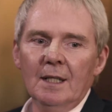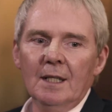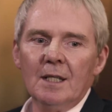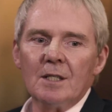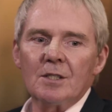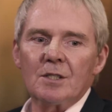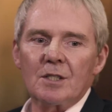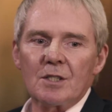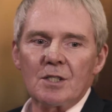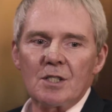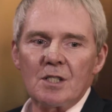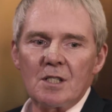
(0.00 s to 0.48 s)

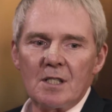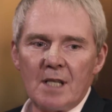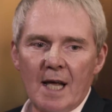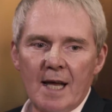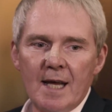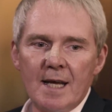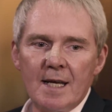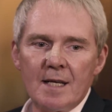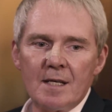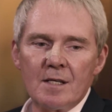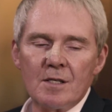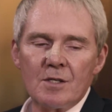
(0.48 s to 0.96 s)

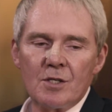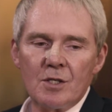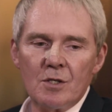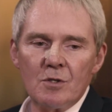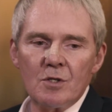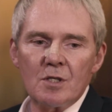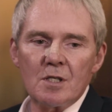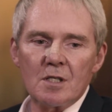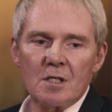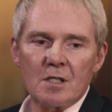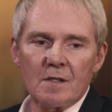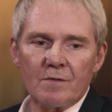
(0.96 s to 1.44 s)
sustained
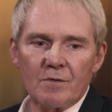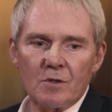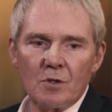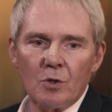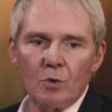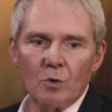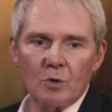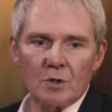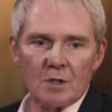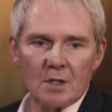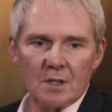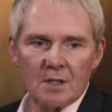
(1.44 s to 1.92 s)
uses of
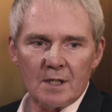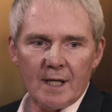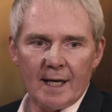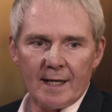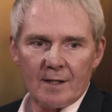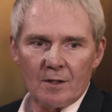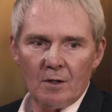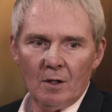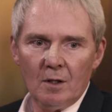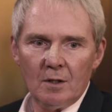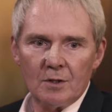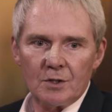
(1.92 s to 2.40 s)
tools and
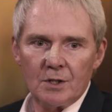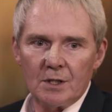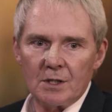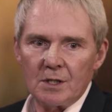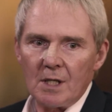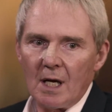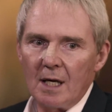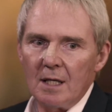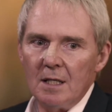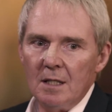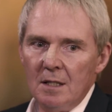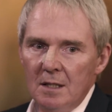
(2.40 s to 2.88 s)
technologies
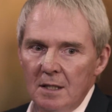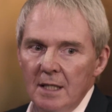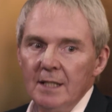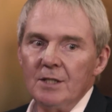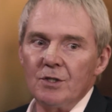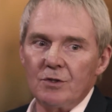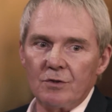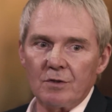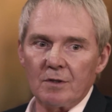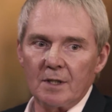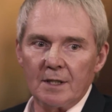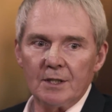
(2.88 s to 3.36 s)

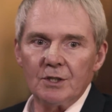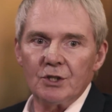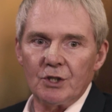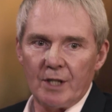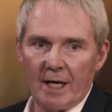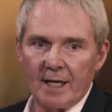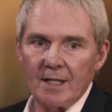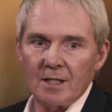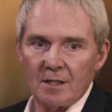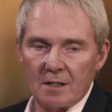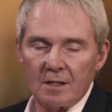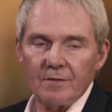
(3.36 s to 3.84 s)
literally
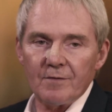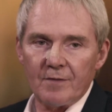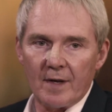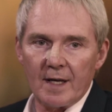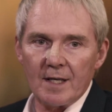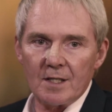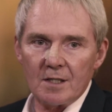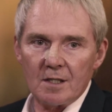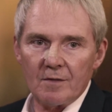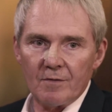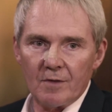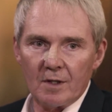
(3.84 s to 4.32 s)
changed the
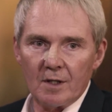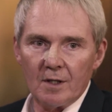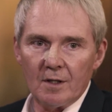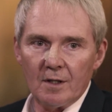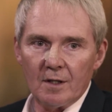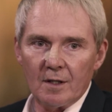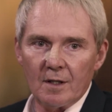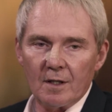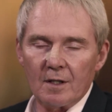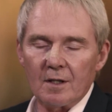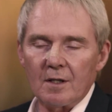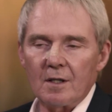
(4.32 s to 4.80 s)
face of the
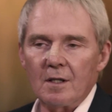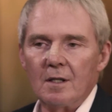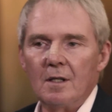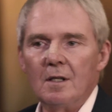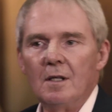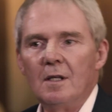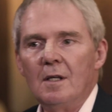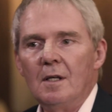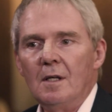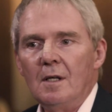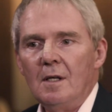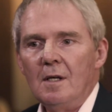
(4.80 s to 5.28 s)
earth.
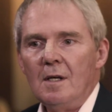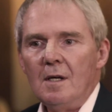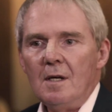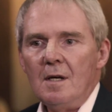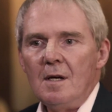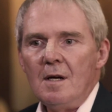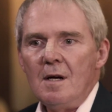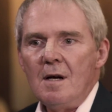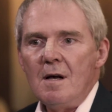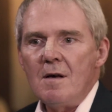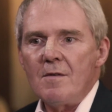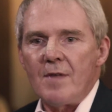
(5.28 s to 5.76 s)

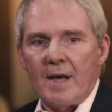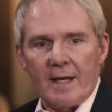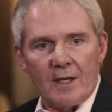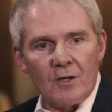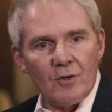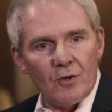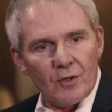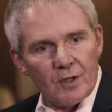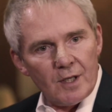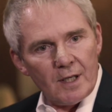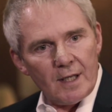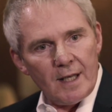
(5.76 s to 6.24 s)
They
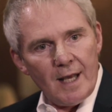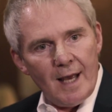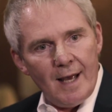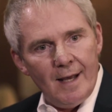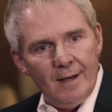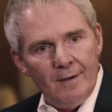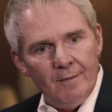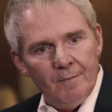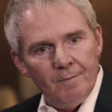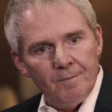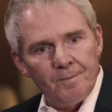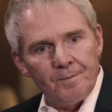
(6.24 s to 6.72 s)
could
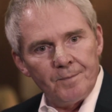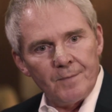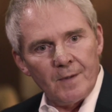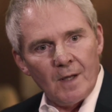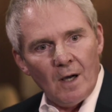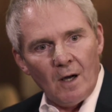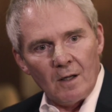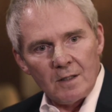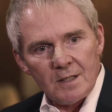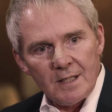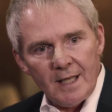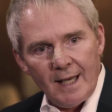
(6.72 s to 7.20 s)
again.
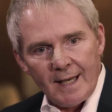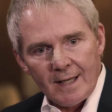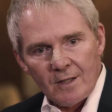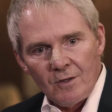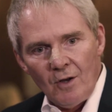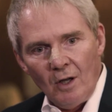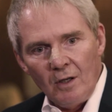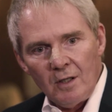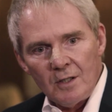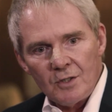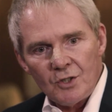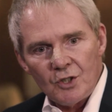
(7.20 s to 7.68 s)
Our
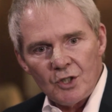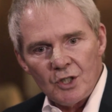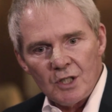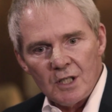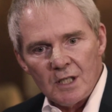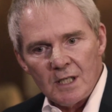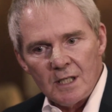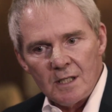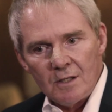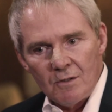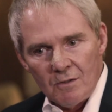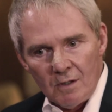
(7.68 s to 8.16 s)

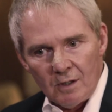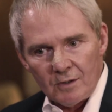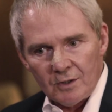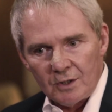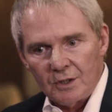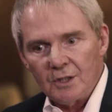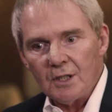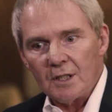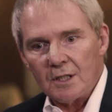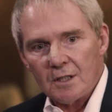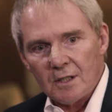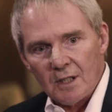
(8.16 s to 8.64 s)
technology, not
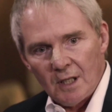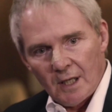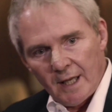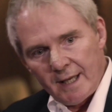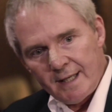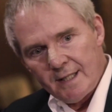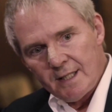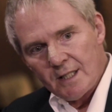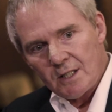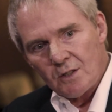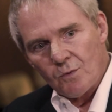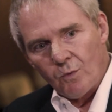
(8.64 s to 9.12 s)
just the
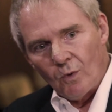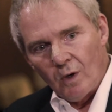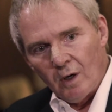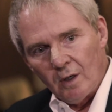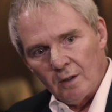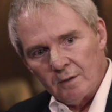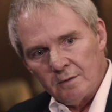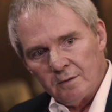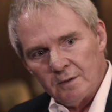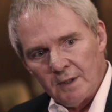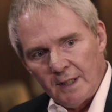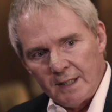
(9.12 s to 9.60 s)
latest
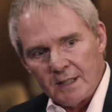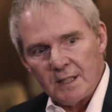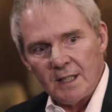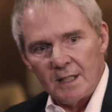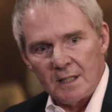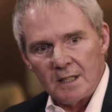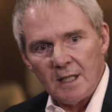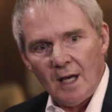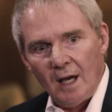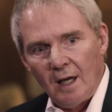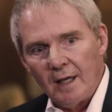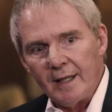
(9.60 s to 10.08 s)
one, is
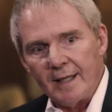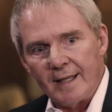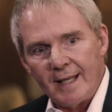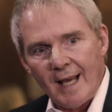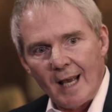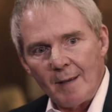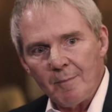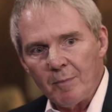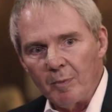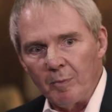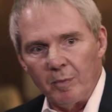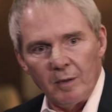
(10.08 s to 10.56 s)
entirely
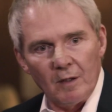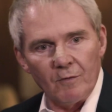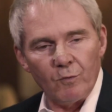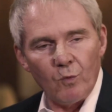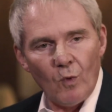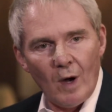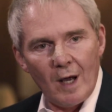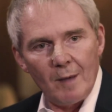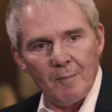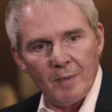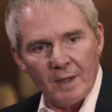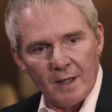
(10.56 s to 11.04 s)
capable of
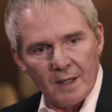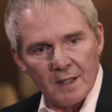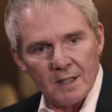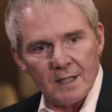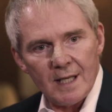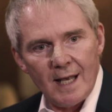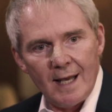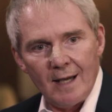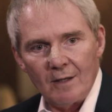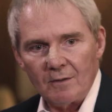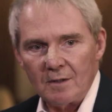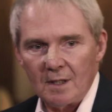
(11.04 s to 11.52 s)
wiping us
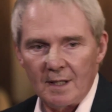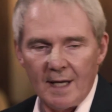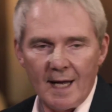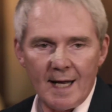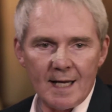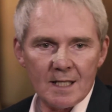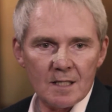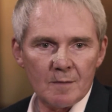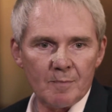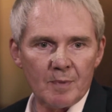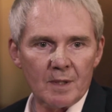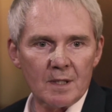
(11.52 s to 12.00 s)
out and
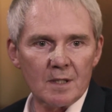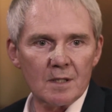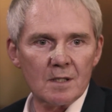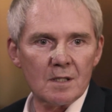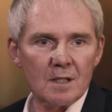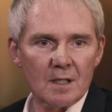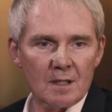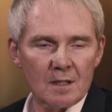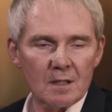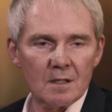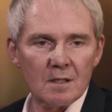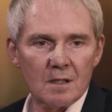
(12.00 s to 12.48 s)
has been
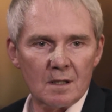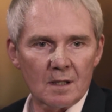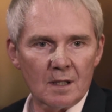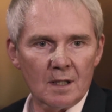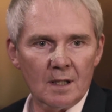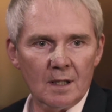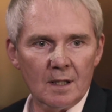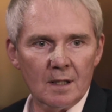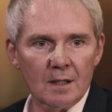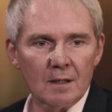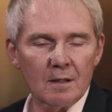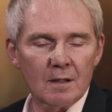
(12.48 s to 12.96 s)
since
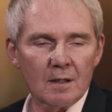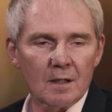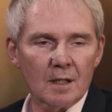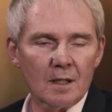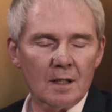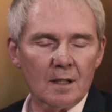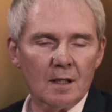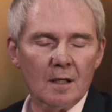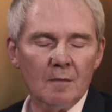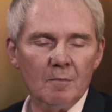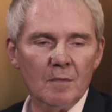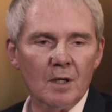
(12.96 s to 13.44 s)

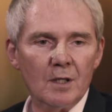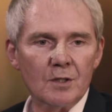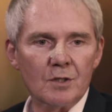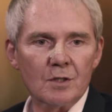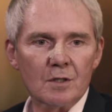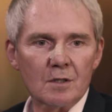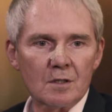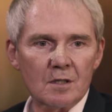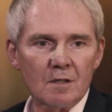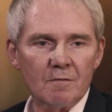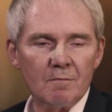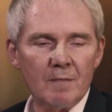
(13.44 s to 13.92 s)
the
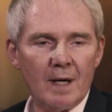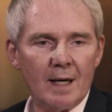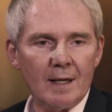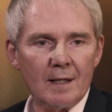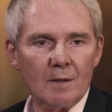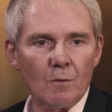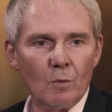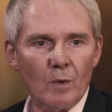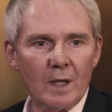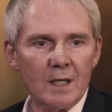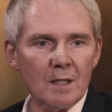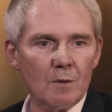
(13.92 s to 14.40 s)
emergence of
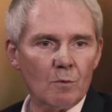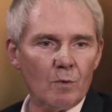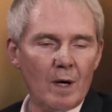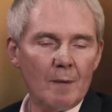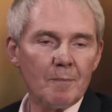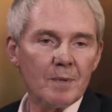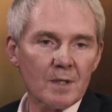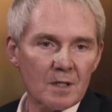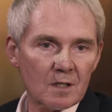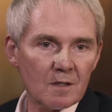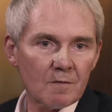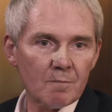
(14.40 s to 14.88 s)

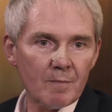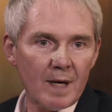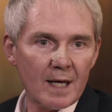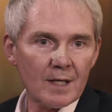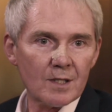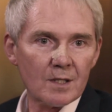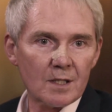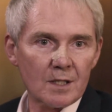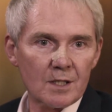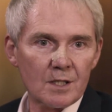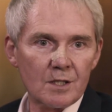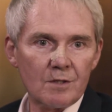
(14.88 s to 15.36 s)
weapons of
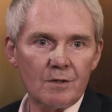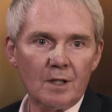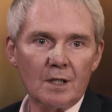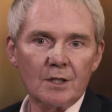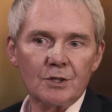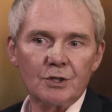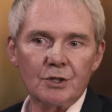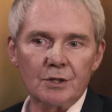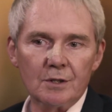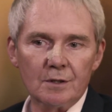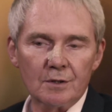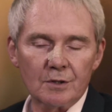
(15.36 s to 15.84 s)
mass
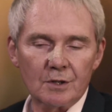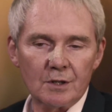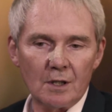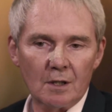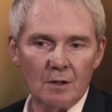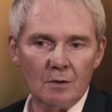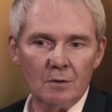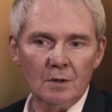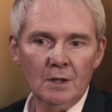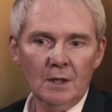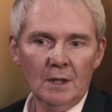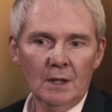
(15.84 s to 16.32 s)
destruction.
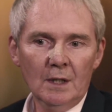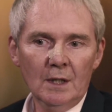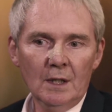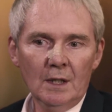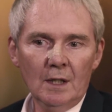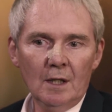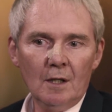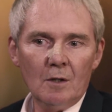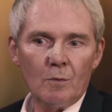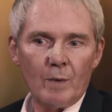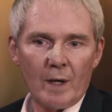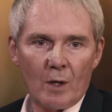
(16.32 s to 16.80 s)
So
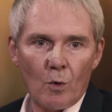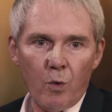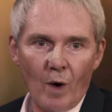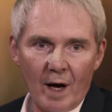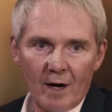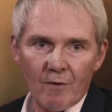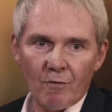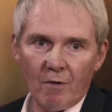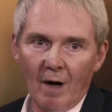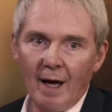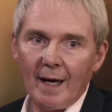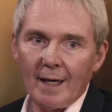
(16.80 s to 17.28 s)
we
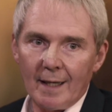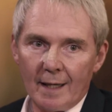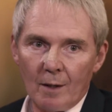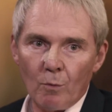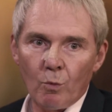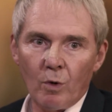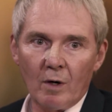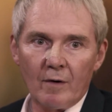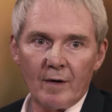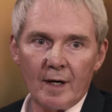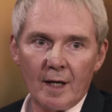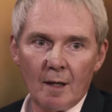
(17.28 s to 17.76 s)
quite rightly
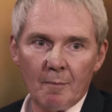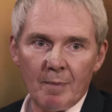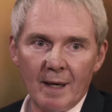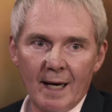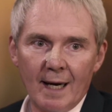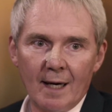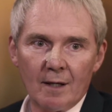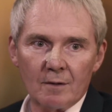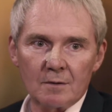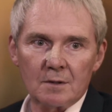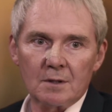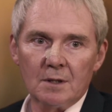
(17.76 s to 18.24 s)
worry
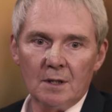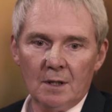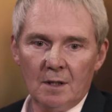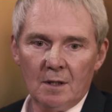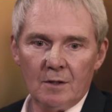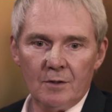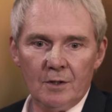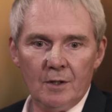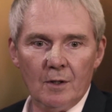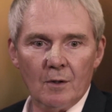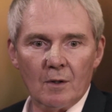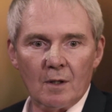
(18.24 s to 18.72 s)
about
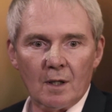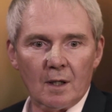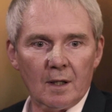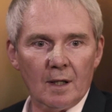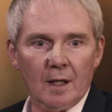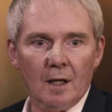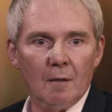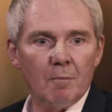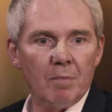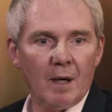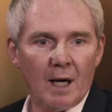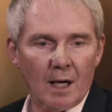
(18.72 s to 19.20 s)

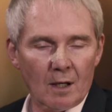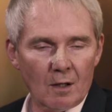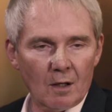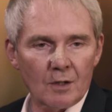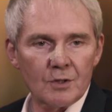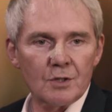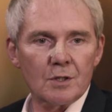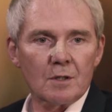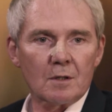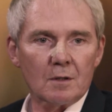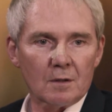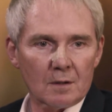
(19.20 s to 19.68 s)
nuclear,
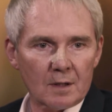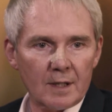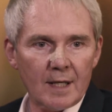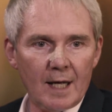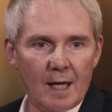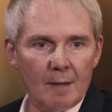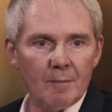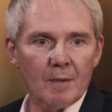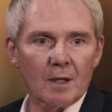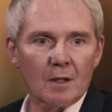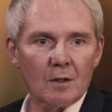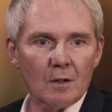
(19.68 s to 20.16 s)
biological,
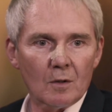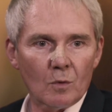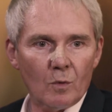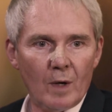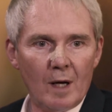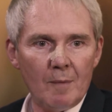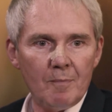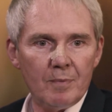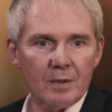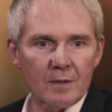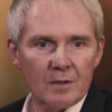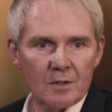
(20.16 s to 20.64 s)
chemical
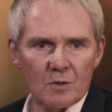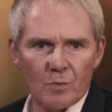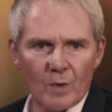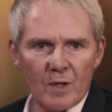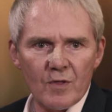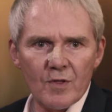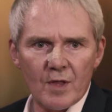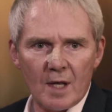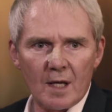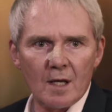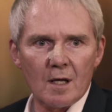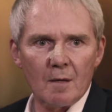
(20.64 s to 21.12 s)
weapons. We
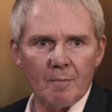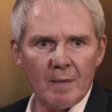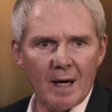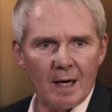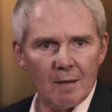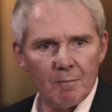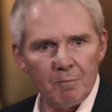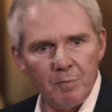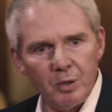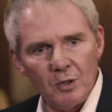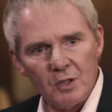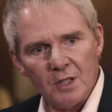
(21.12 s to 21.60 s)
think
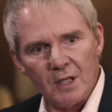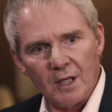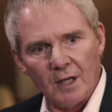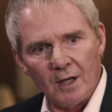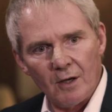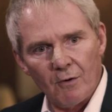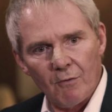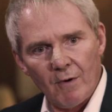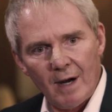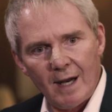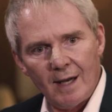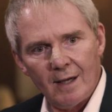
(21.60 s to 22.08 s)
about putting
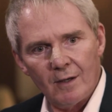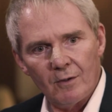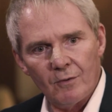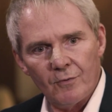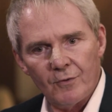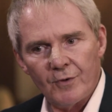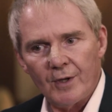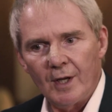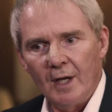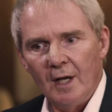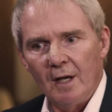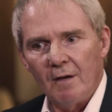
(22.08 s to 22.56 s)

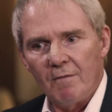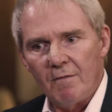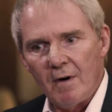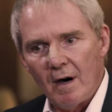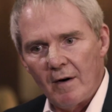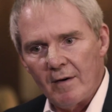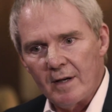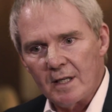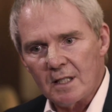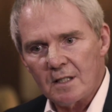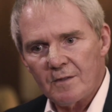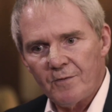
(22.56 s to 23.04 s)
around
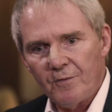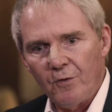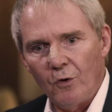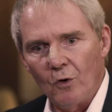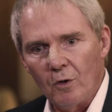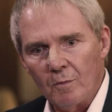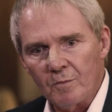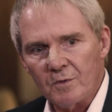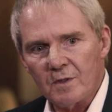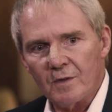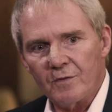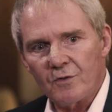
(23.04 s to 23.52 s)
various
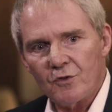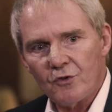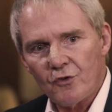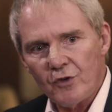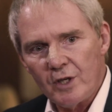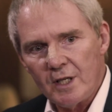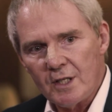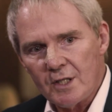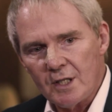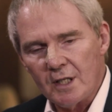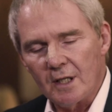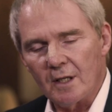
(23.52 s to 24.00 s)
forms of
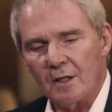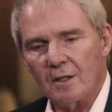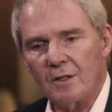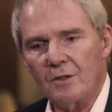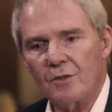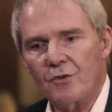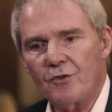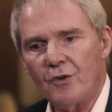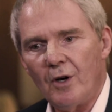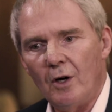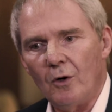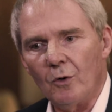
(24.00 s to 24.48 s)
treaty and
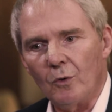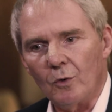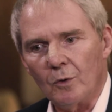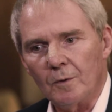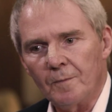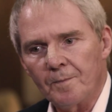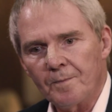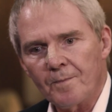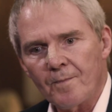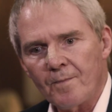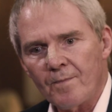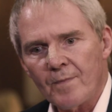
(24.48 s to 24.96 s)

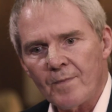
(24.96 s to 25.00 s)
control.